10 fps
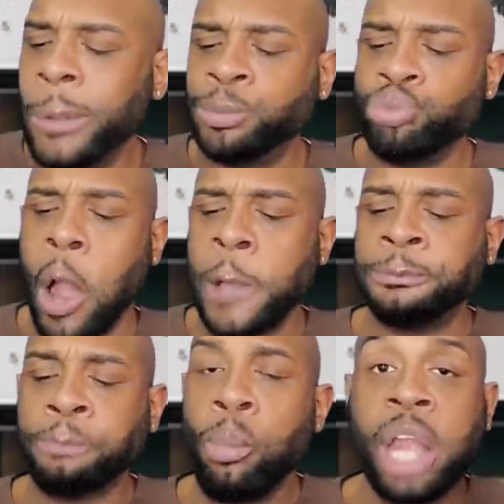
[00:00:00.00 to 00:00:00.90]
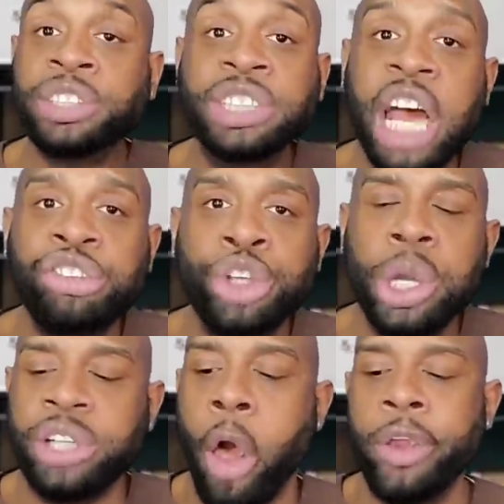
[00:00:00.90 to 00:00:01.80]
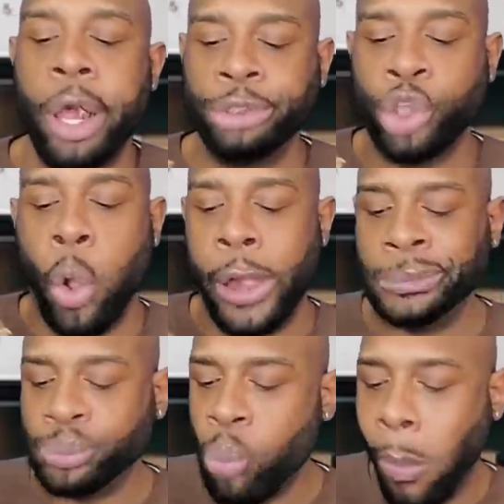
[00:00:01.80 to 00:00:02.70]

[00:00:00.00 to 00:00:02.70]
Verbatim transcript: Mm. That's you that's holding on to it.